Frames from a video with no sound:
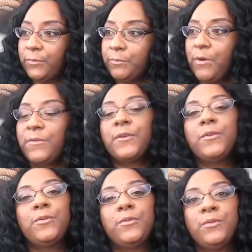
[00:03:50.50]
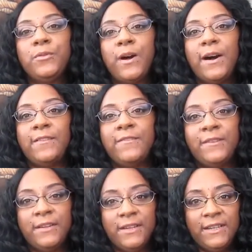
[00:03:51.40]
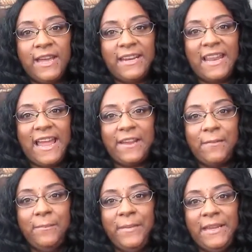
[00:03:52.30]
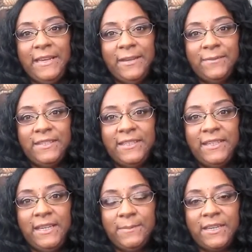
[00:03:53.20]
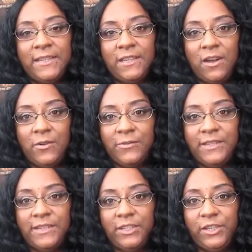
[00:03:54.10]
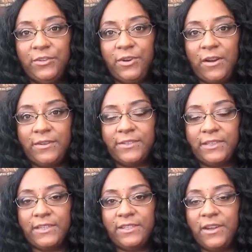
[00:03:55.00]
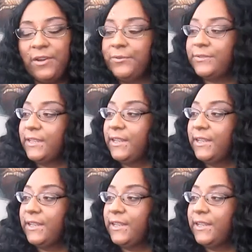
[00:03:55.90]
both cool, of kind of like medium to deep skin tones, and into your darker skin tones.